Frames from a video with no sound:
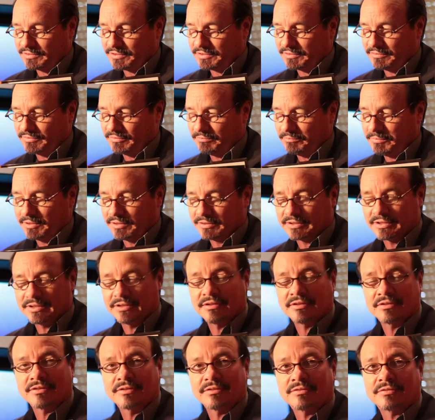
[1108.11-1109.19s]
it was built
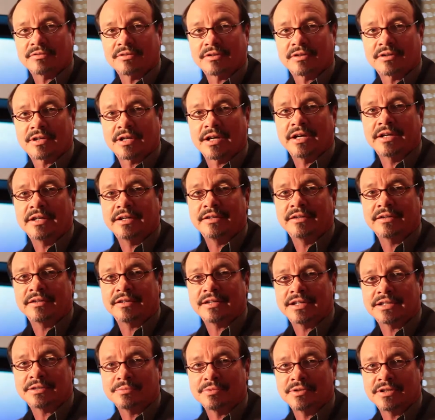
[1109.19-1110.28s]
or cut in the
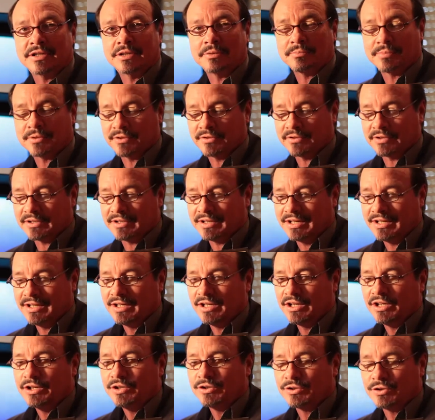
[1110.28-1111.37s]
Hasmonean period
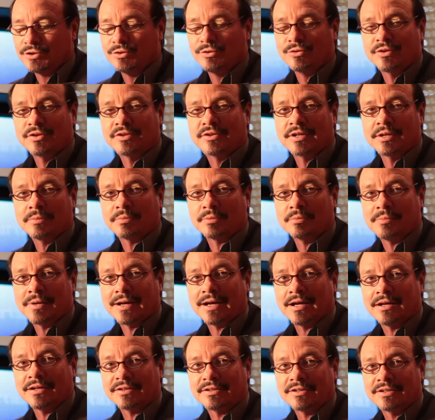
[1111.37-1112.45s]
to the Temple
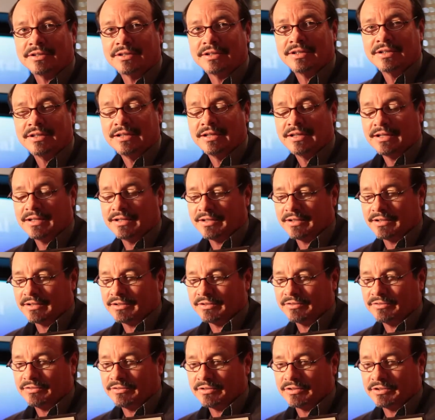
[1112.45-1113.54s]
Mount
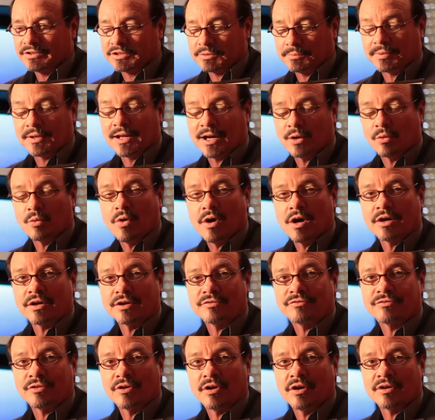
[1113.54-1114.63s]
to supply
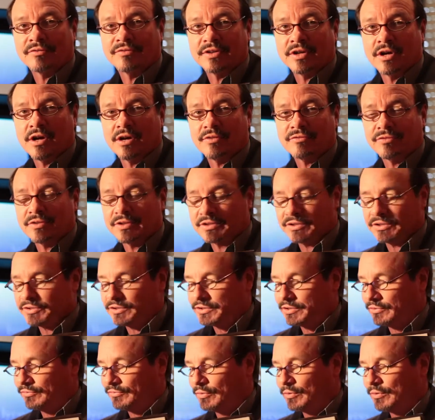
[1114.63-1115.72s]
water for all of the offerings
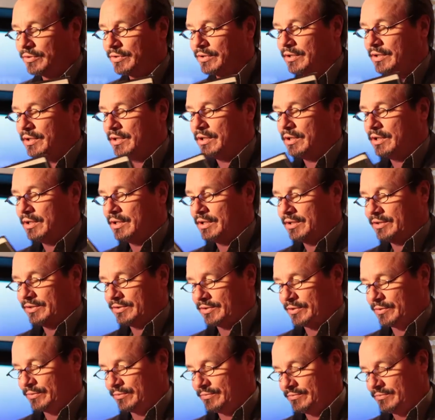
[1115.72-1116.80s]
and so forth.
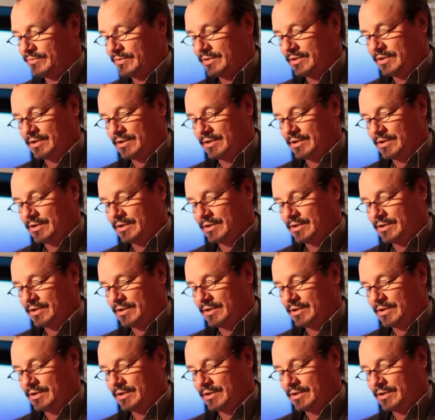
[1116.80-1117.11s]
So